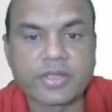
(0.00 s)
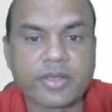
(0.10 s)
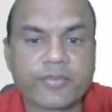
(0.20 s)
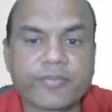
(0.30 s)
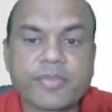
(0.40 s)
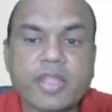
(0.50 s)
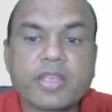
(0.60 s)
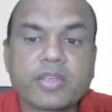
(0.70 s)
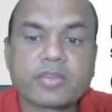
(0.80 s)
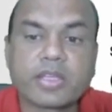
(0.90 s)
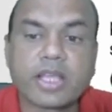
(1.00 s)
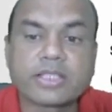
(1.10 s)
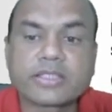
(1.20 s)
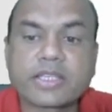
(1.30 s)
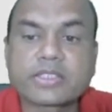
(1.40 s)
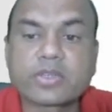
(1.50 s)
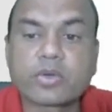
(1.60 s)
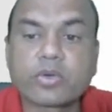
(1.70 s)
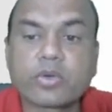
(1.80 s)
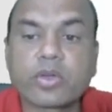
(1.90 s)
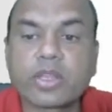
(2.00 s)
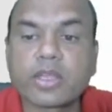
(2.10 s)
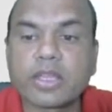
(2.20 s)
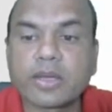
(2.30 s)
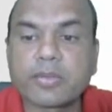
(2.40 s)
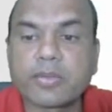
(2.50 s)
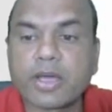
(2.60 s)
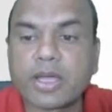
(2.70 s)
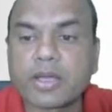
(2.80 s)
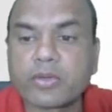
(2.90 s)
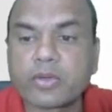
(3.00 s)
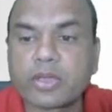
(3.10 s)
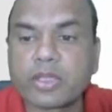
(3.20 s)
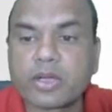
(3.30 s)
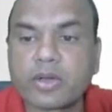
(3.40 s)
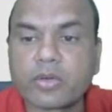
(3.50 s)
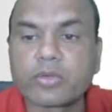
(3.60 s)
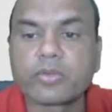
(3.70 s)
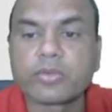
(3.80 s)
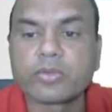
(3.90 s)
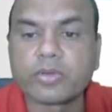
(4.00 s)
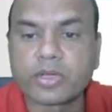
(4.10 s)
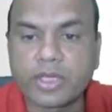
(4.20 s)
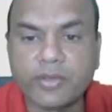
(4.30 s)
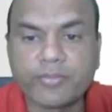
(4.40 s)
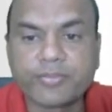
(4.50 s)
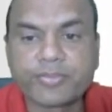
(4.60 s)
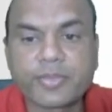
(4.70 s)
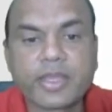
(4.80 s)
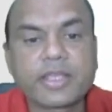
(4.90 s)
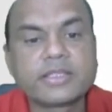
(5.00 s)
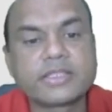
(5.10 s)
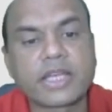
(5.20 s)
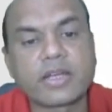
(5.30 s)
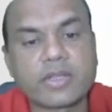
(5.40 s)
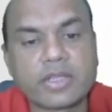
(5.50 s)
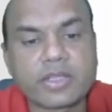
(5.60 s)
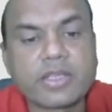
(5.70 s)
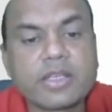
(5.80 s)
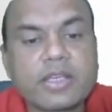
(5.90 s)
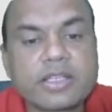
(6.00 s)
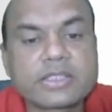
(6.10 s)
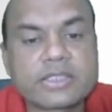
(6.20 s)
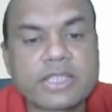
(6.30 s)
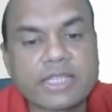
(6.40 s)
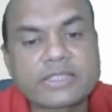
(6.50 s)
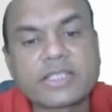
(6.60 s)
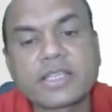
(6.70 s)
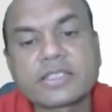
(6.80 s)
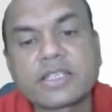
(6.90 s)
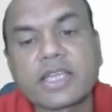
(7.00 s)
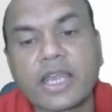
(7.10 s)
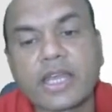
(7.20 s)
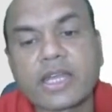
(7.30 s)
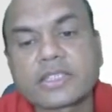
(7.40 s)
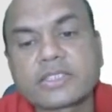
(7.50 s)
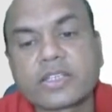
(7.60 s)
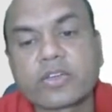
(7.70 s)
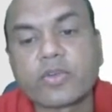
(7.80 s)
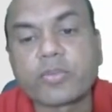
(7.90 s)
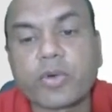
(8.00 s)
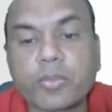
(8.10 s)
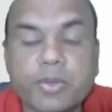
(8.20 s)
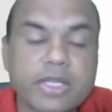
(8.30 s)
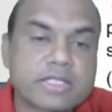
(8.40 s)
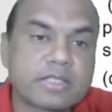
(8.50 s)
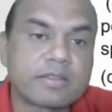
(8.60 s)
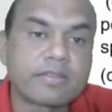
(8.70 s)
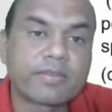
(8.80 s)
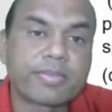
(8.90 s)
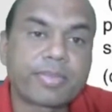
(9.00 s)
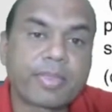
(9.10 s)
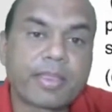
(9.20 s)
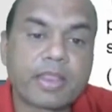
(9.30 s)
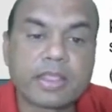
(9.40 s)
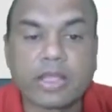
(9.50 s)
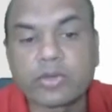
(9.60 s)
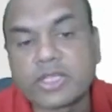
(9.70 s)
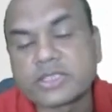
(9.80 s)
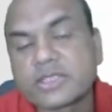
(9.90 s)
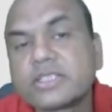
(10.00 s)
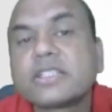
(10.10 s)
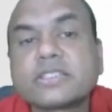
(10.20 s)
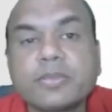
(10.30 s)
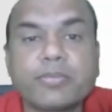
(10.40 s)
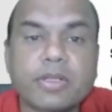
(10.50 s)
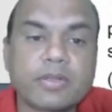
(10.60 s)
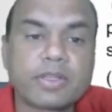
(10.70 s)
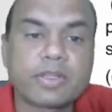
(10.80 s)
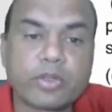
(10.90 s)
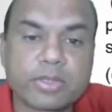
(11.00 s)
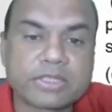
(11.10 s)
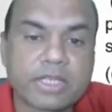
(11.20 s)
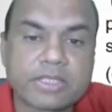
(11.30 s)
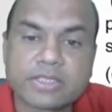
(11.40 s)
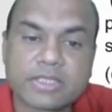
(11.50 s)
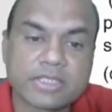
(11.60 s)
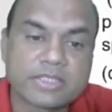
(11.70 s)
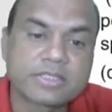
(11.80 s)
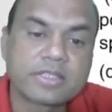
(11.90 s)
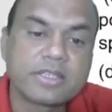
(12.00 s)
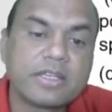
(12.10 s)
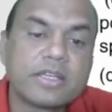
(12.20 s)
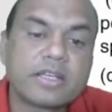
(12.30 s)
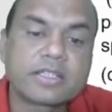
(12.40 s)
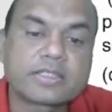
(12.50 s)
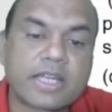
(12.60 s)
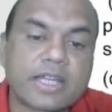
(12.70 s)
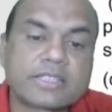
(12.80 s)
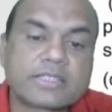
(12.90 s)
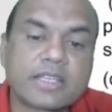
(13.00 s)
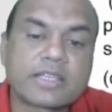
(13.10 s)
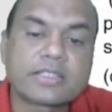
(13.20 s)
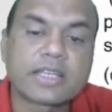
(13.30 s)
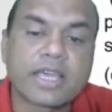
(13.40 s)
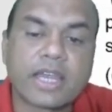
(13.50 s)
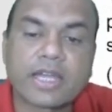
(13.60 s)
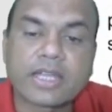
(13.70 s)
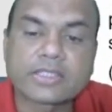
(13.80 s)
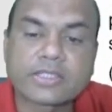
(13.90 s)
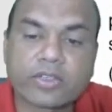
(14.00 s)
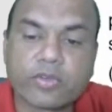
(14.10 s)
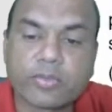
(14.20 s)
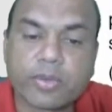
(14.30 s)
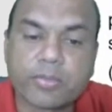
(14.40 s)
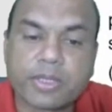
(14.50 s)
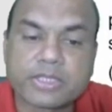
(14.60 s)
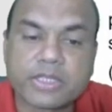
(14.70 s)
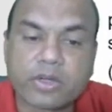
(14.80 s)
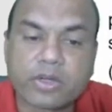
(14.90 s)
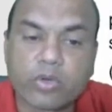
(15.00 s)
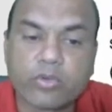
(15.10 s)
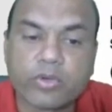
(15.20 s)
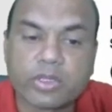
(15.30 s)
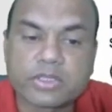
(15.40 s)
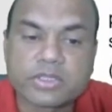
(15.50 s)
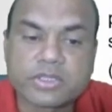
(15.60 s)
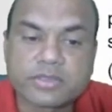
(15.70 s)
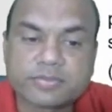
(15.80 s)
Yeah. So the answer is true over here. Let me mark it over here. True. Okay. Second one. A statistic is a characteristic of a population. Now this is a simple one. You must answer this. A statistic is a characteristic of a population. True or false?